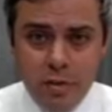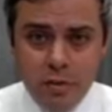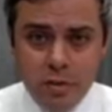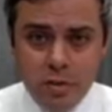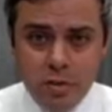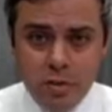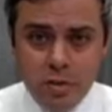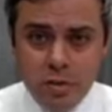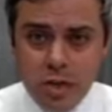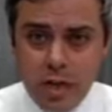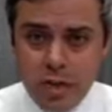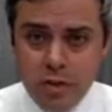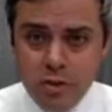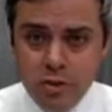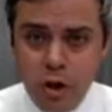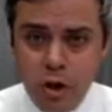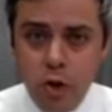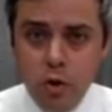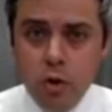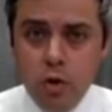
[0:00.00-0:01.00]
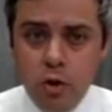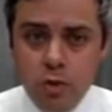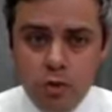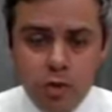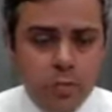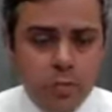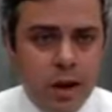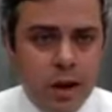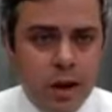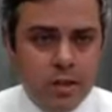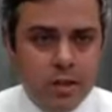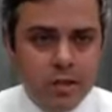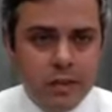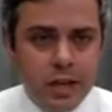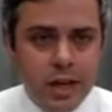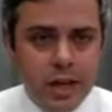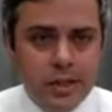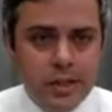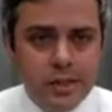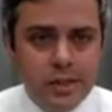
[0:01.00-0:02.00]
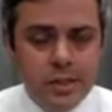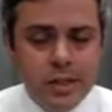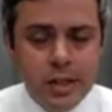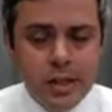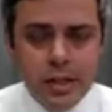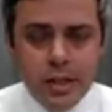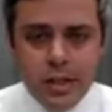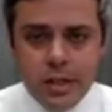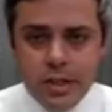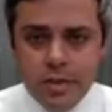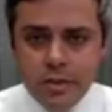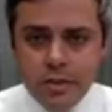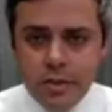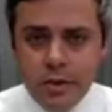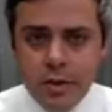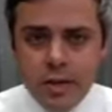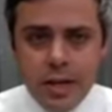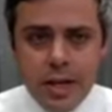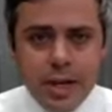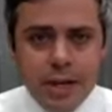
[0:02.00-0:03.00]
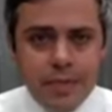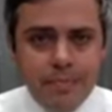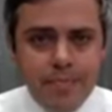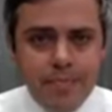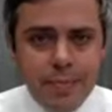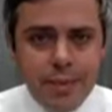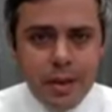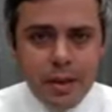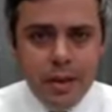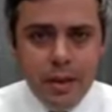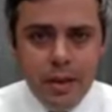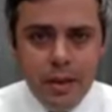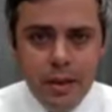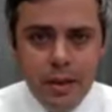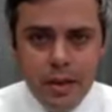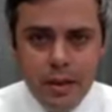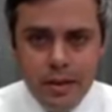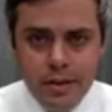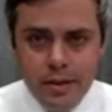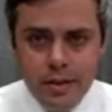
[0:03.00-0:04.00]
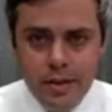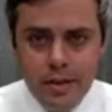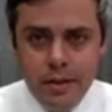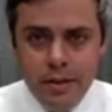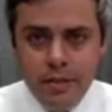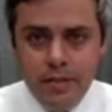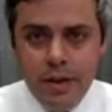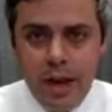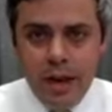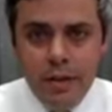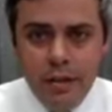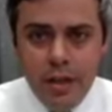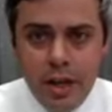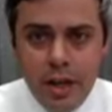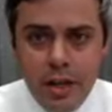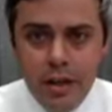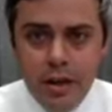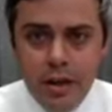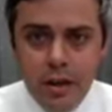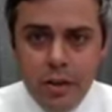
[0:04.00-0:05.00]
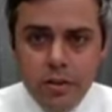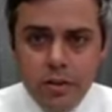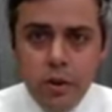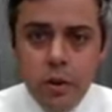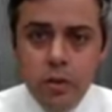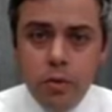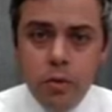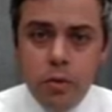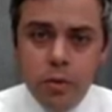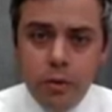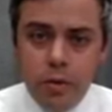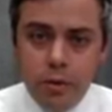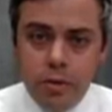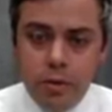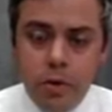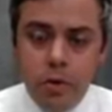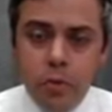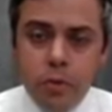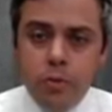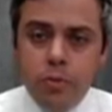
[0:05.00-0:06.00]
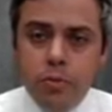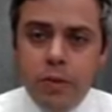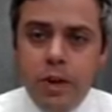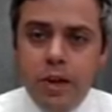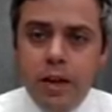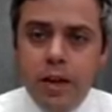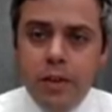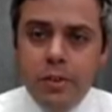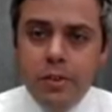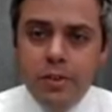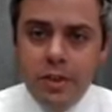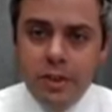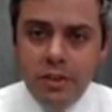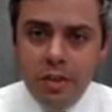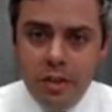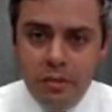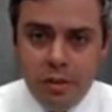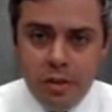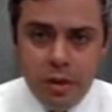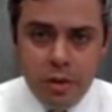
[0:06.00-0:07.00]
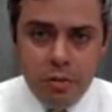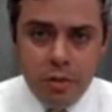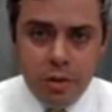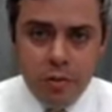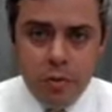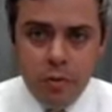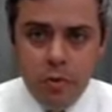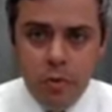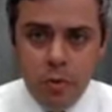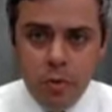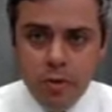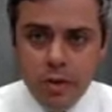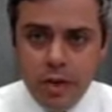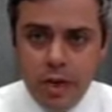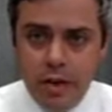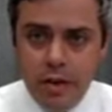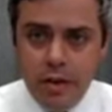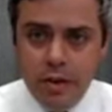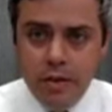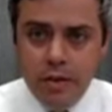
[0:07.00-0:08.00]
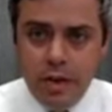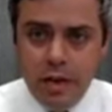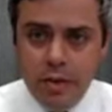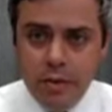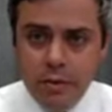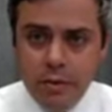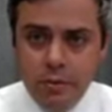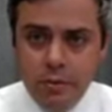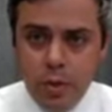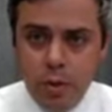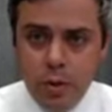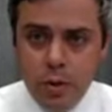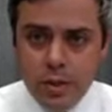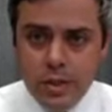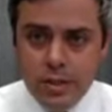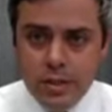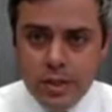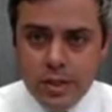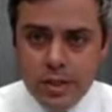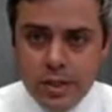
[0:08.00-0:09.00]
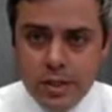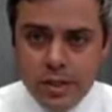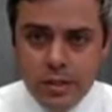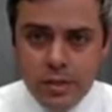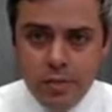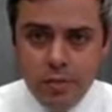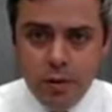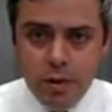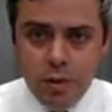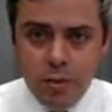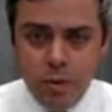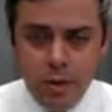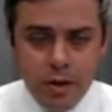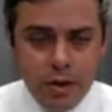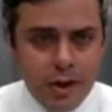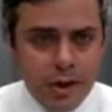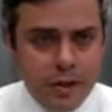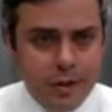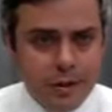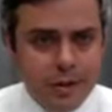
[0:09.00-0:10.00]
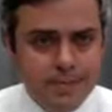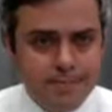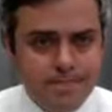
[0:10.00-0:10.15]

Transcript: so today's total of new positive cases is 38. The 5-day total, well, the totals right now, 1653 for Forest County, 1146 for Lamar County.